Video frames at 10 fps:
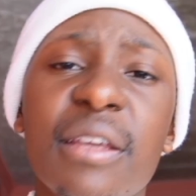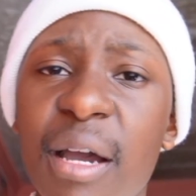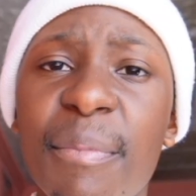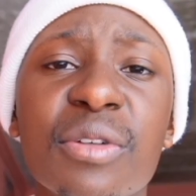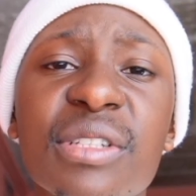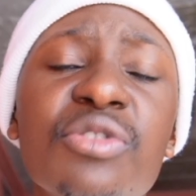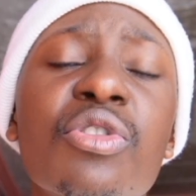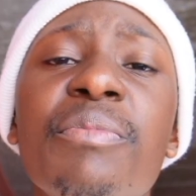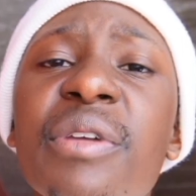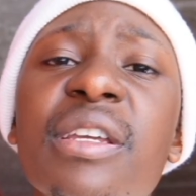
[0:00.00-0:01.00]
about that
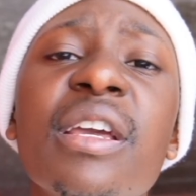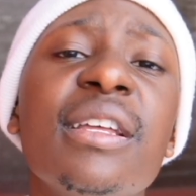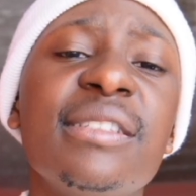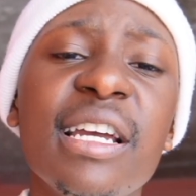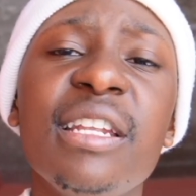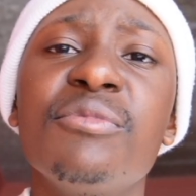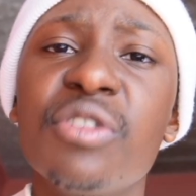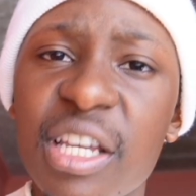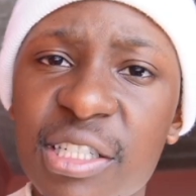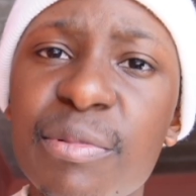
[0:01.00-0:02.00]
topic. Tell him
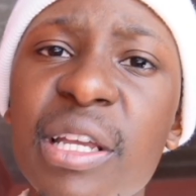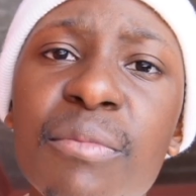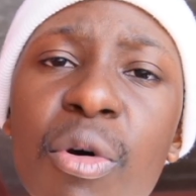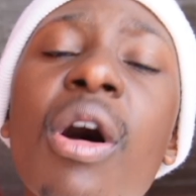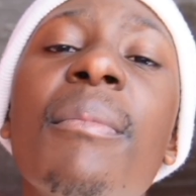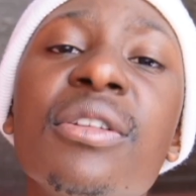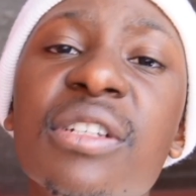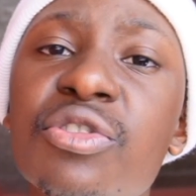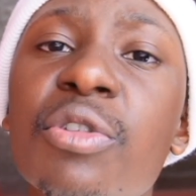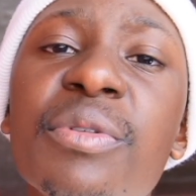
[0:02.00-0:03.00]
to explain more about
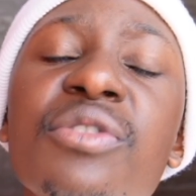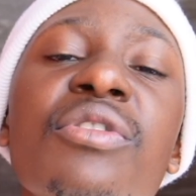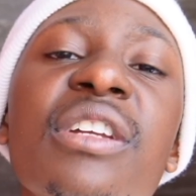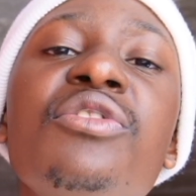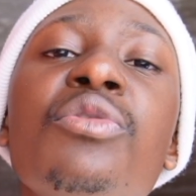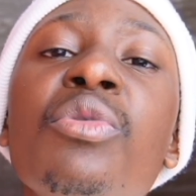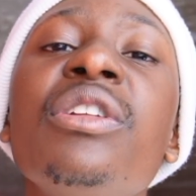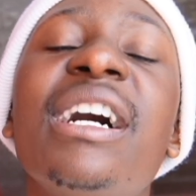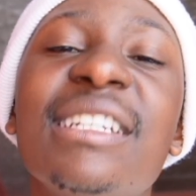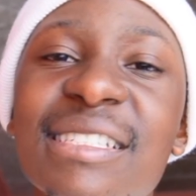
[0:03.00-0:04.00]
that topic so that you will
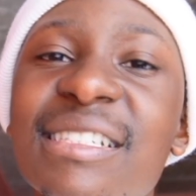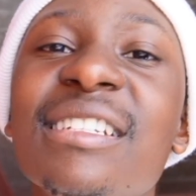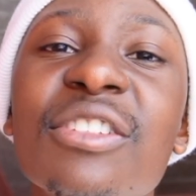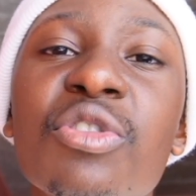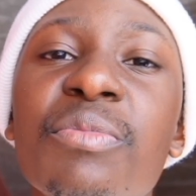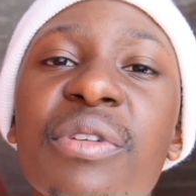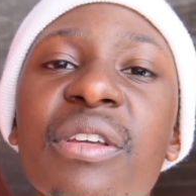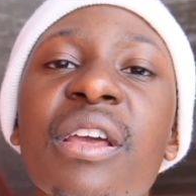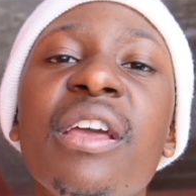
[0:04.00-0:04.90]
understand that topic.